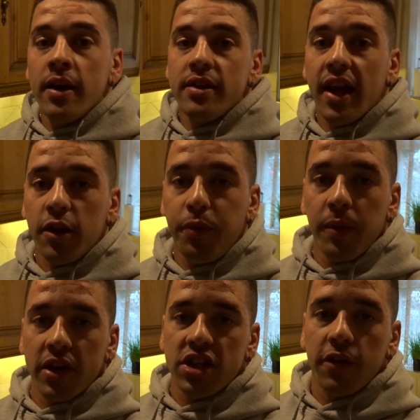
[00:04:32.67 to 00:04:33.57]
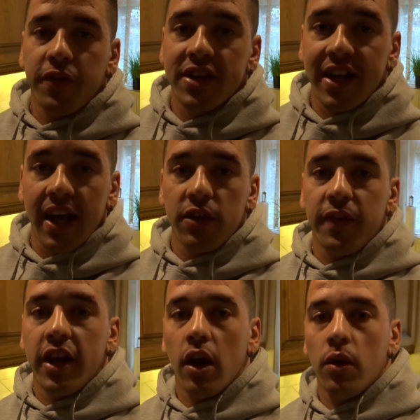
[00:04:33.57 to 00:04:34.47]
that's pretty much it for today's
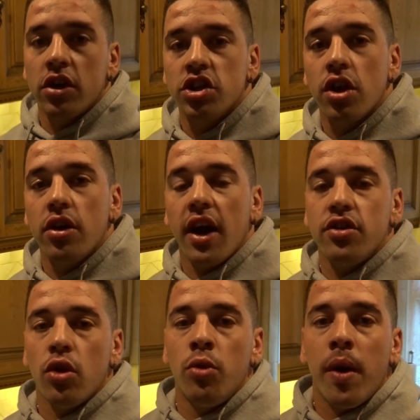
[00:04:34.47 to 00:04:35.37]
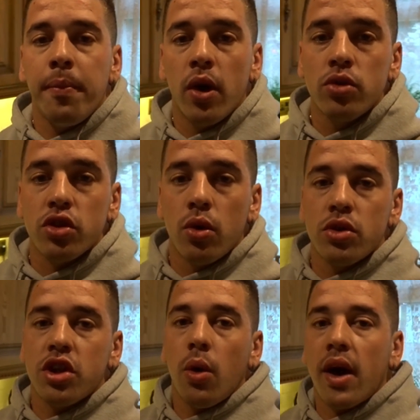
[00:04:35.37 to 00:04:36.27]
video. I'm going to show you guys all my meals.
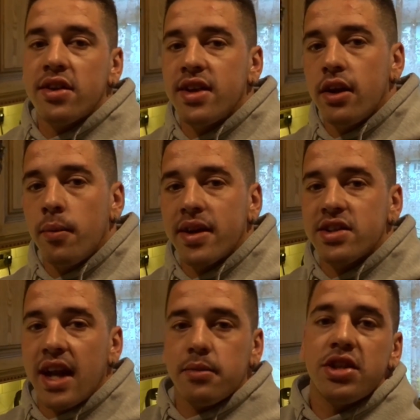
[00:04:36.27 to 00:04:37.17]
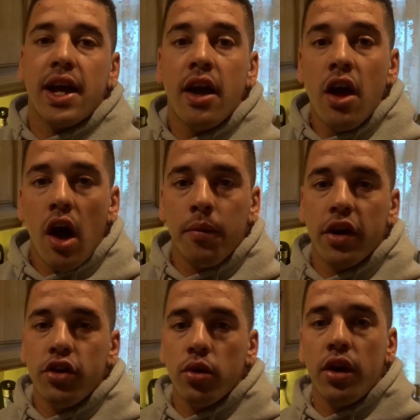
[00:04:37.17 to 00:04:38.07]
Also, I said on my Snapchat I'm going
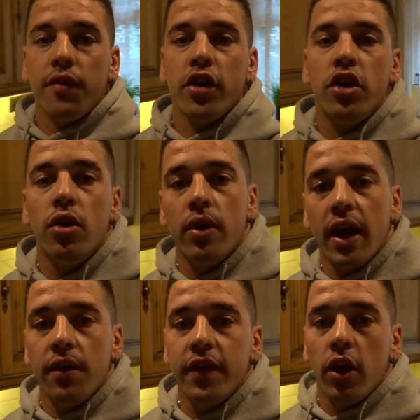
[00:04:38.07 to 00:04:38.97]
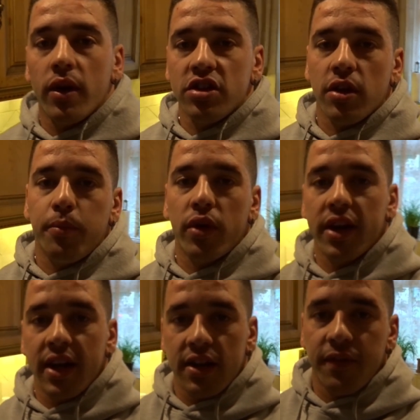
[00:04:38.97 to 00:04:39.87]
to do another Q&A video at some point
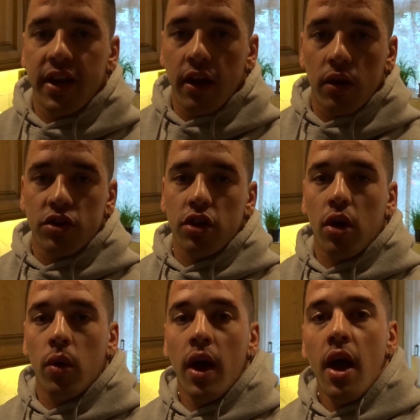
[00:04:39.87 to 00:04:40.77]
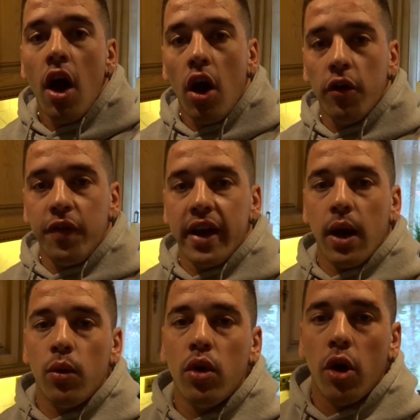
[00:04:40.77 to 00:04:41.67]
in this video, so hopefully
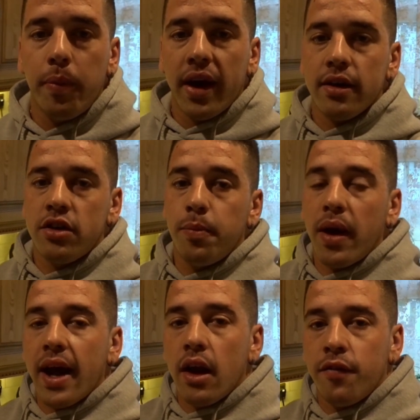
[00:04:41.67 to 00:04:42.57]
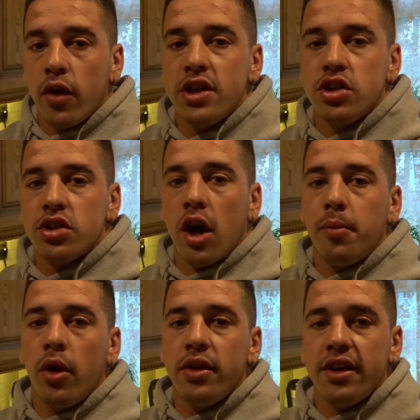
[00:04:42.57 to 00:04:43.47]
that will go back to plan. I've only just
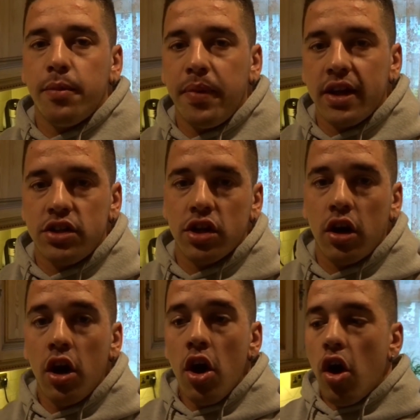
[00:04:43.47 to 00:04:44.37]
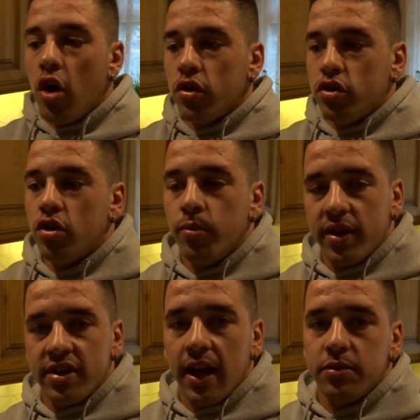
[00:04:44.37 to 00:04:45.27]
uploaded the picture onto my
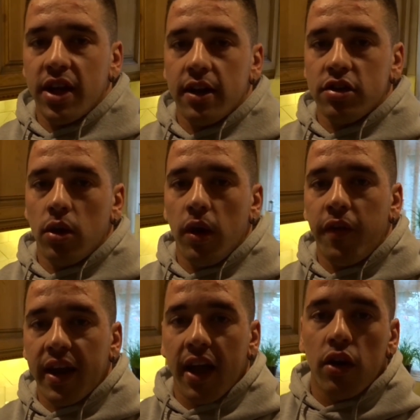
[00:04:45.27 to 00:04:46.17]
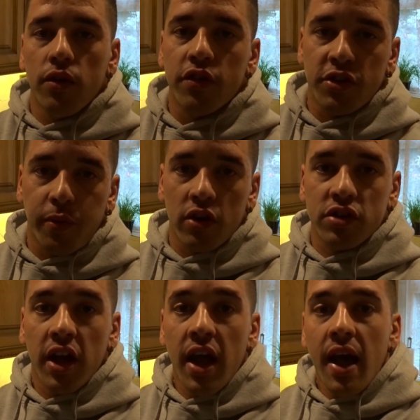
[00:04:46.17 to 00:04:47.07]
Snapchat, so if I get a good
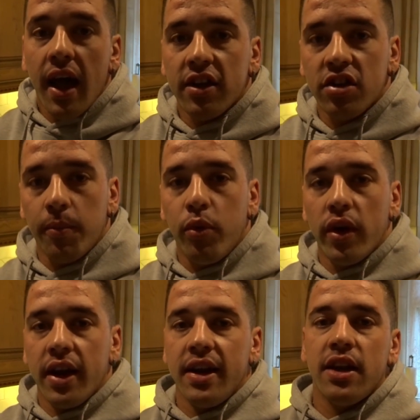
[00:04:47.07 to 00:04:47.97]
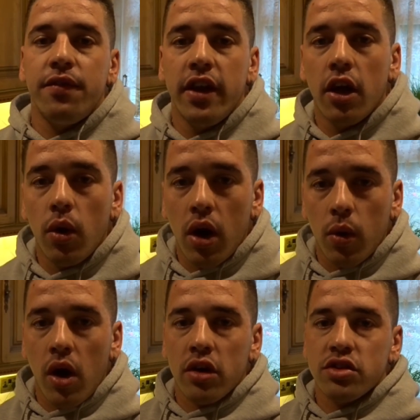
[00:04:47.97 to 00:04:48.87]
response at some point in this video,
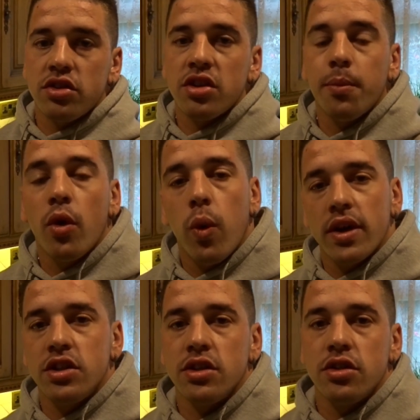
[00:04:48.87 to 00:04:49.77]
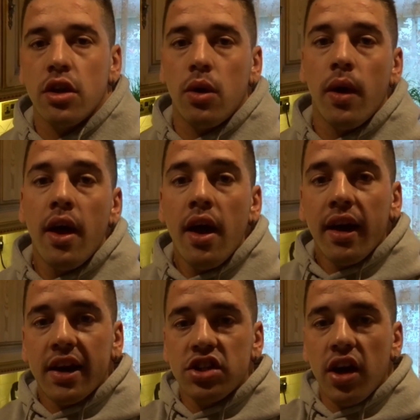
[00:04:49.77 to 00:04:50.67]
I'll answer some questions. So
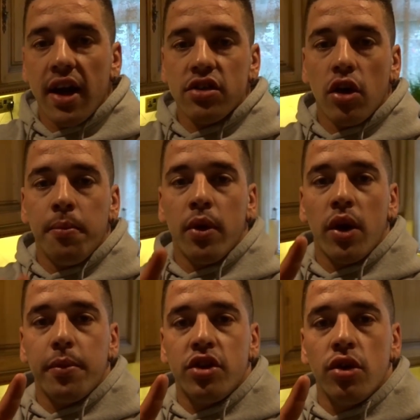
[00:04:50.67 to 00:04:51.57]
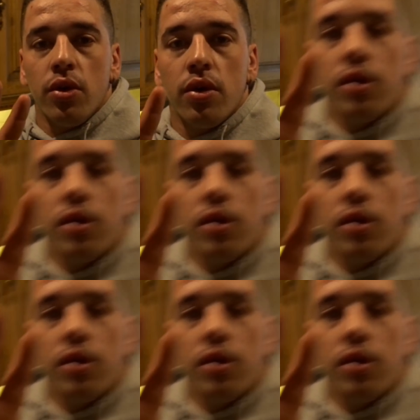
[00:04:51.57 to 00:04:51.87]
catch you guys on meal number 2.